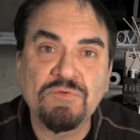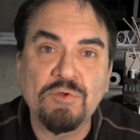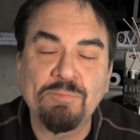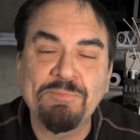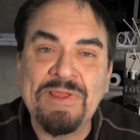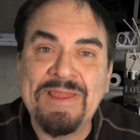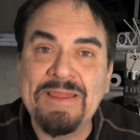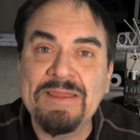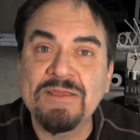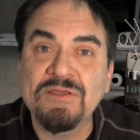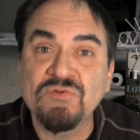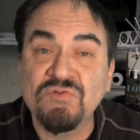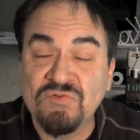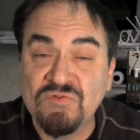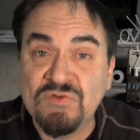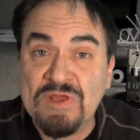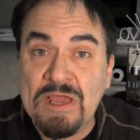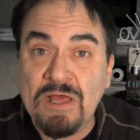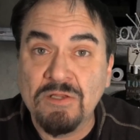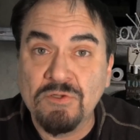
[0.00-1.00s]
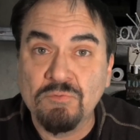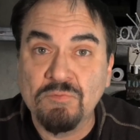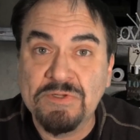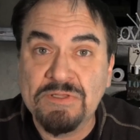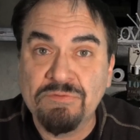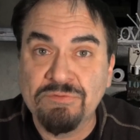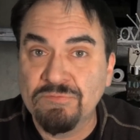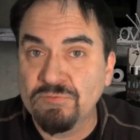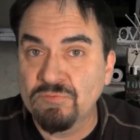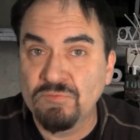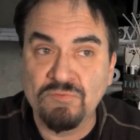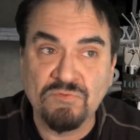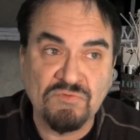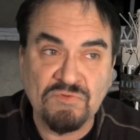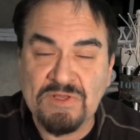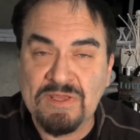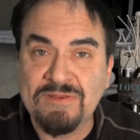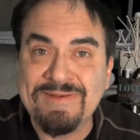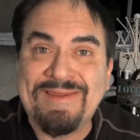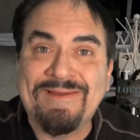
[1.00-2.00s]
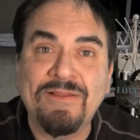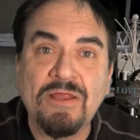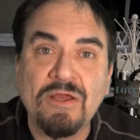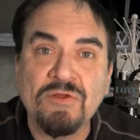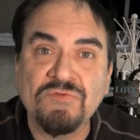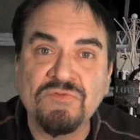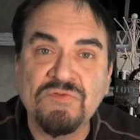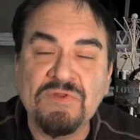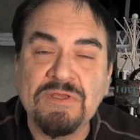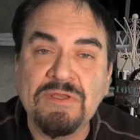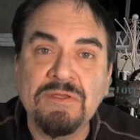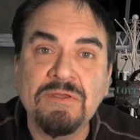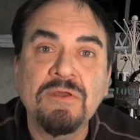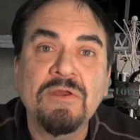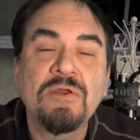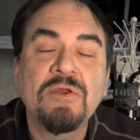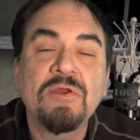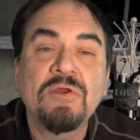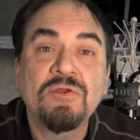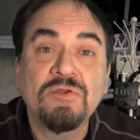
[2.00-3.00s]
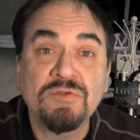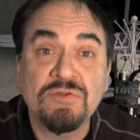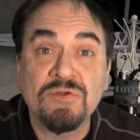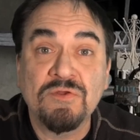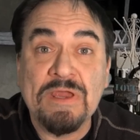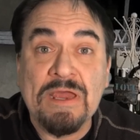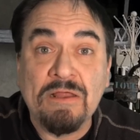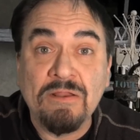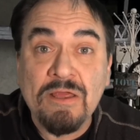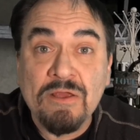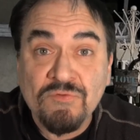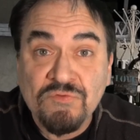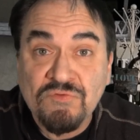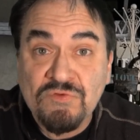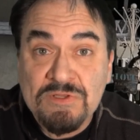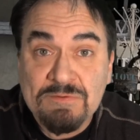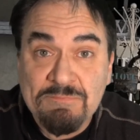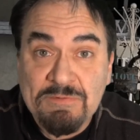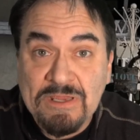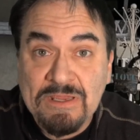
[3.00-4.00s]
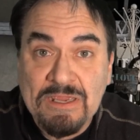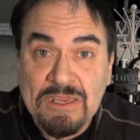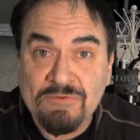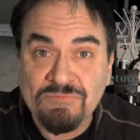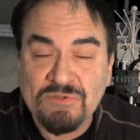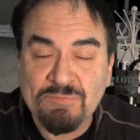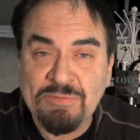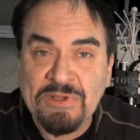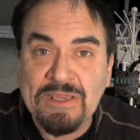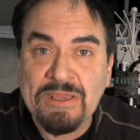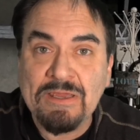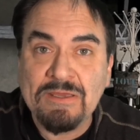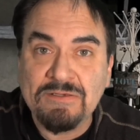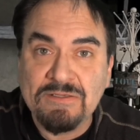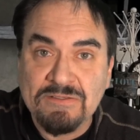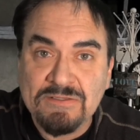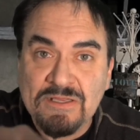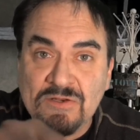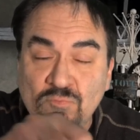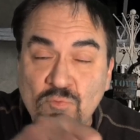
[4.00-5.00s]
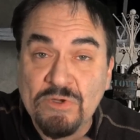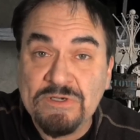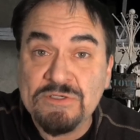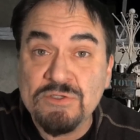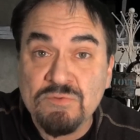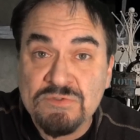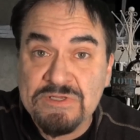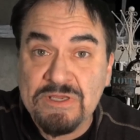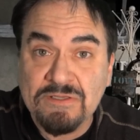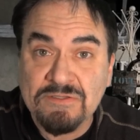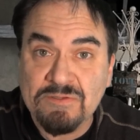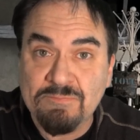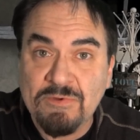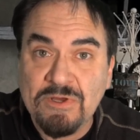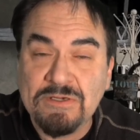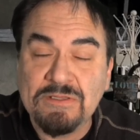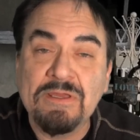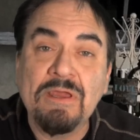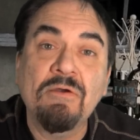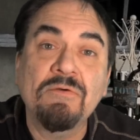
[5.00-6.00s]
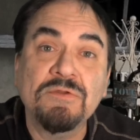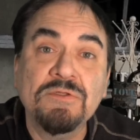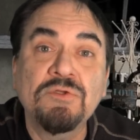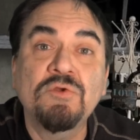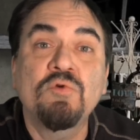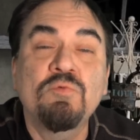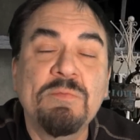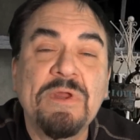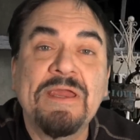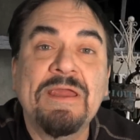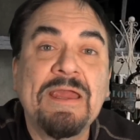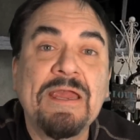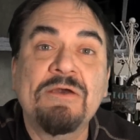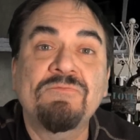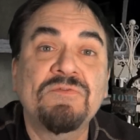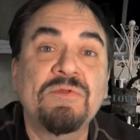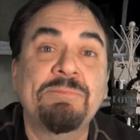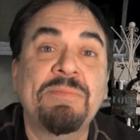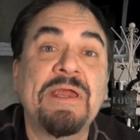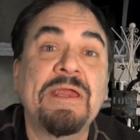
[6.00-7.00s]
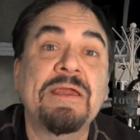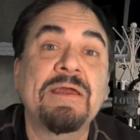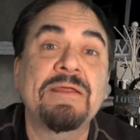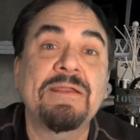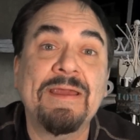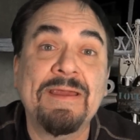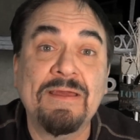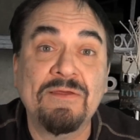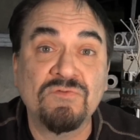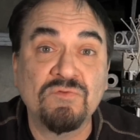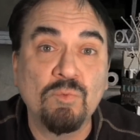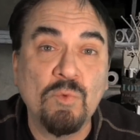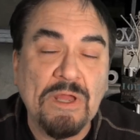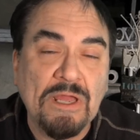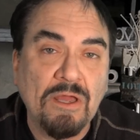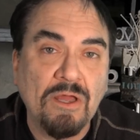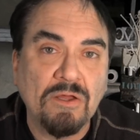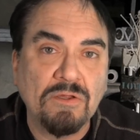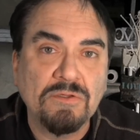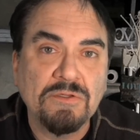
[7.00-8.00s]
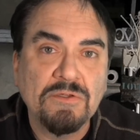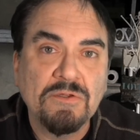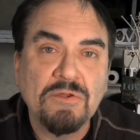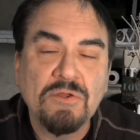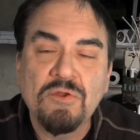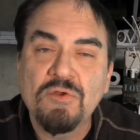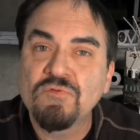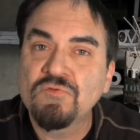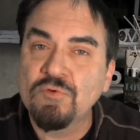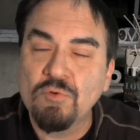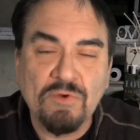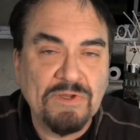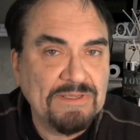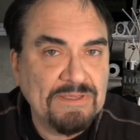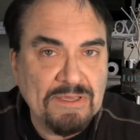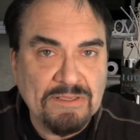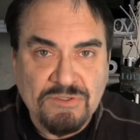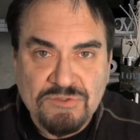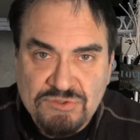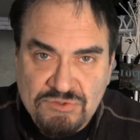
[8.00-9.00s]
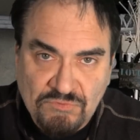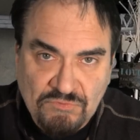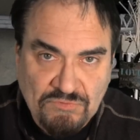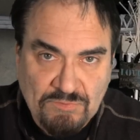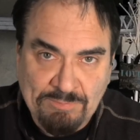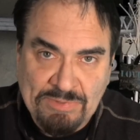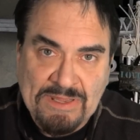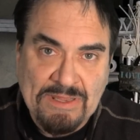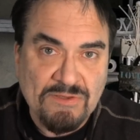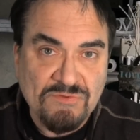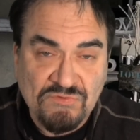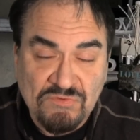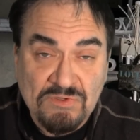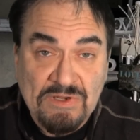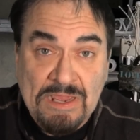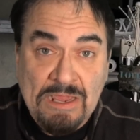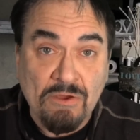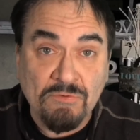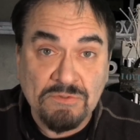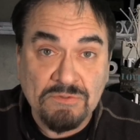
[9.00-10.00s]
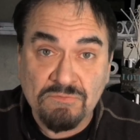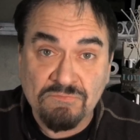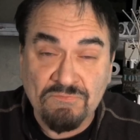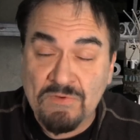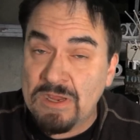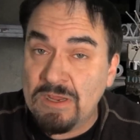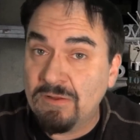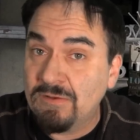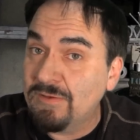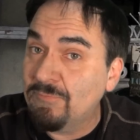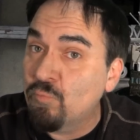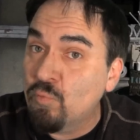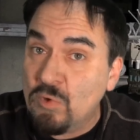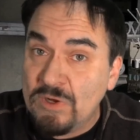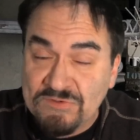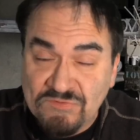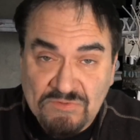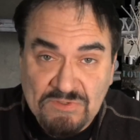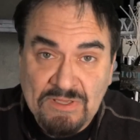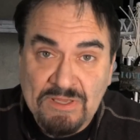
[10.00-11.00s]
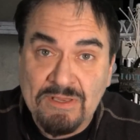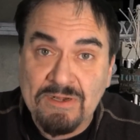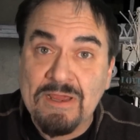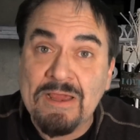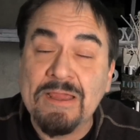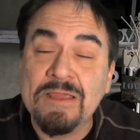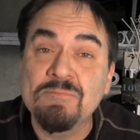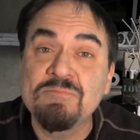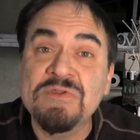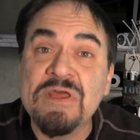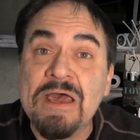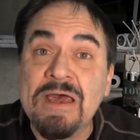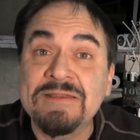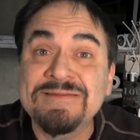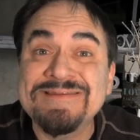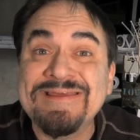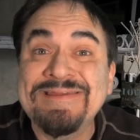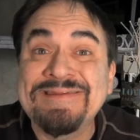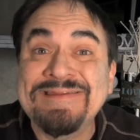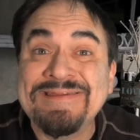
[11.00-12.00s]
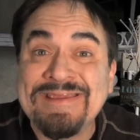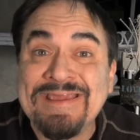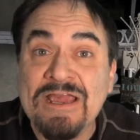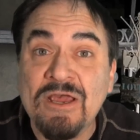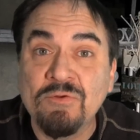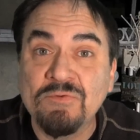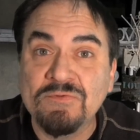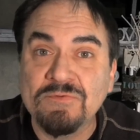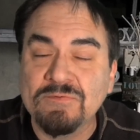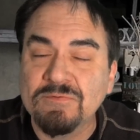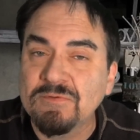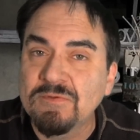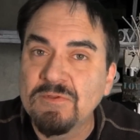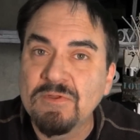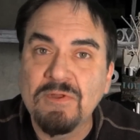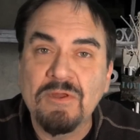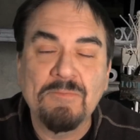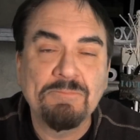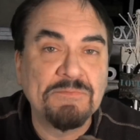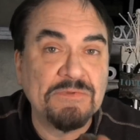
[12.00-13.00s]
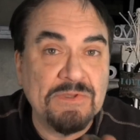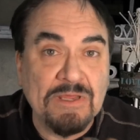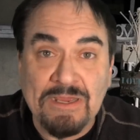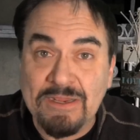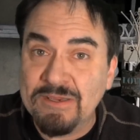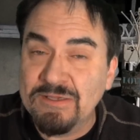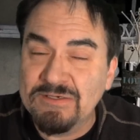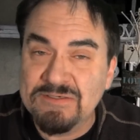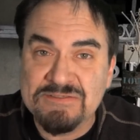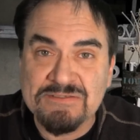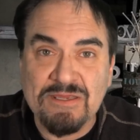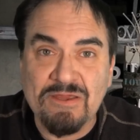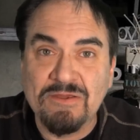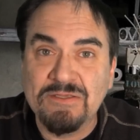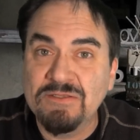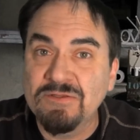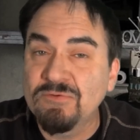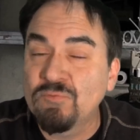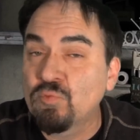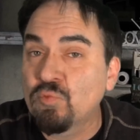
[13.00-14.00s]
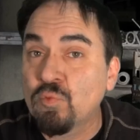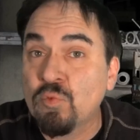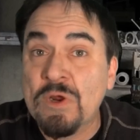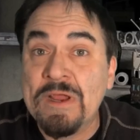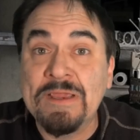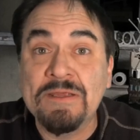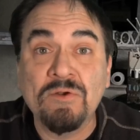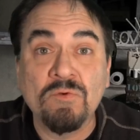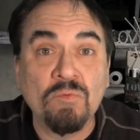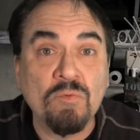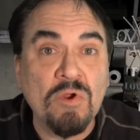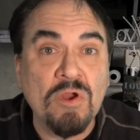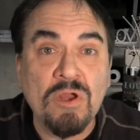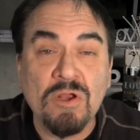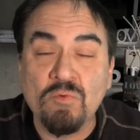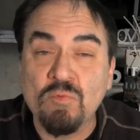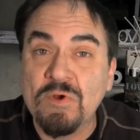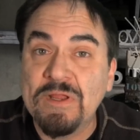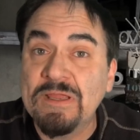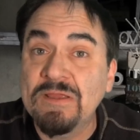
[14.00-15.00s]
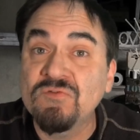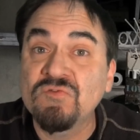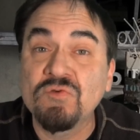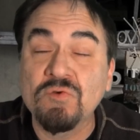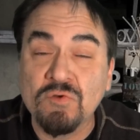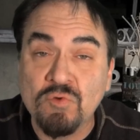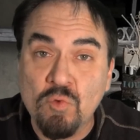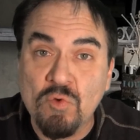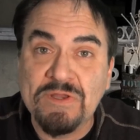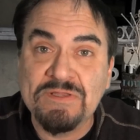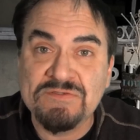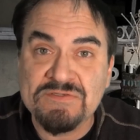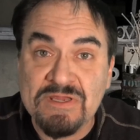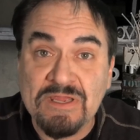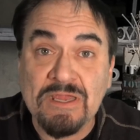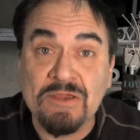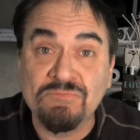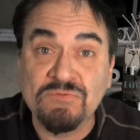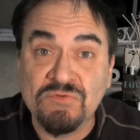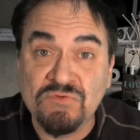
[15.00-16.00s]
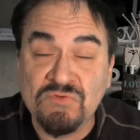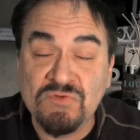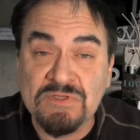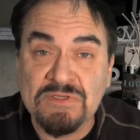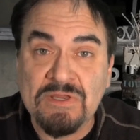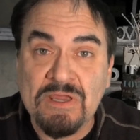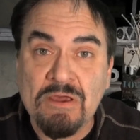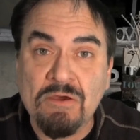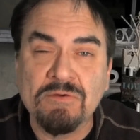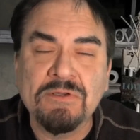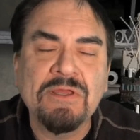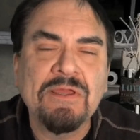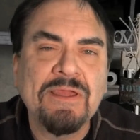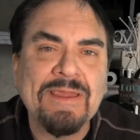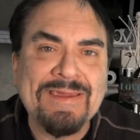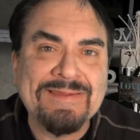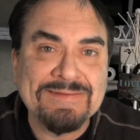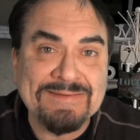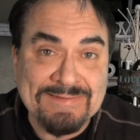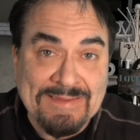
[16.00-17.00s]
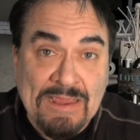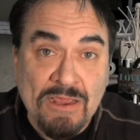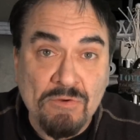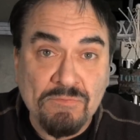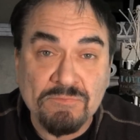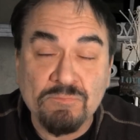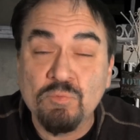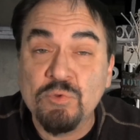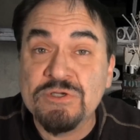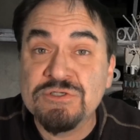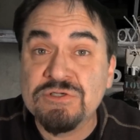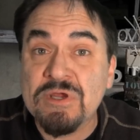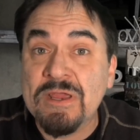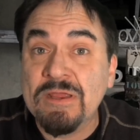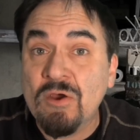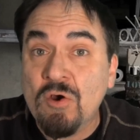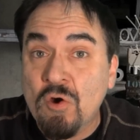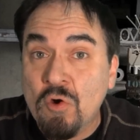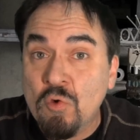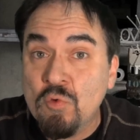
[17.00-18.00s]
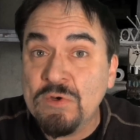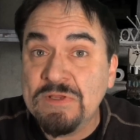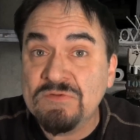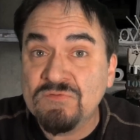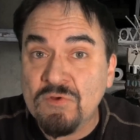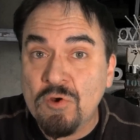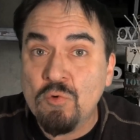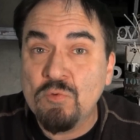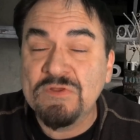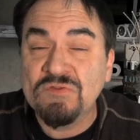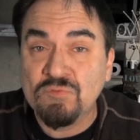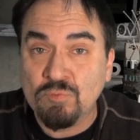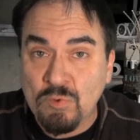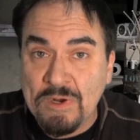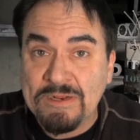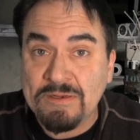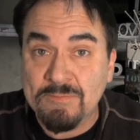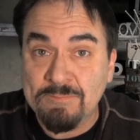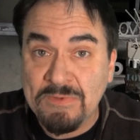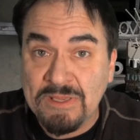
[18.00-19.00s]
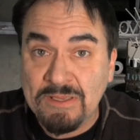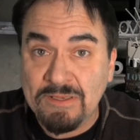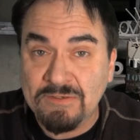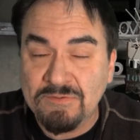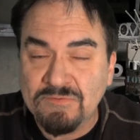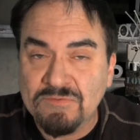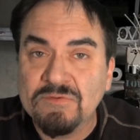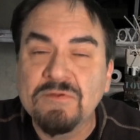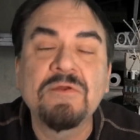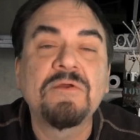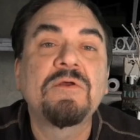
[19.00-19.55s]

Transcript: If you're paying salary through, say, an LLC, the LLC may have to pay it, and then when you take the money out, you may have to pay it as well. So again, it just depends on how you file. Once again, I am not an accountant. Not going to tell you right or wrong ways. You're going to have to seek out an accountant, which I always recommend.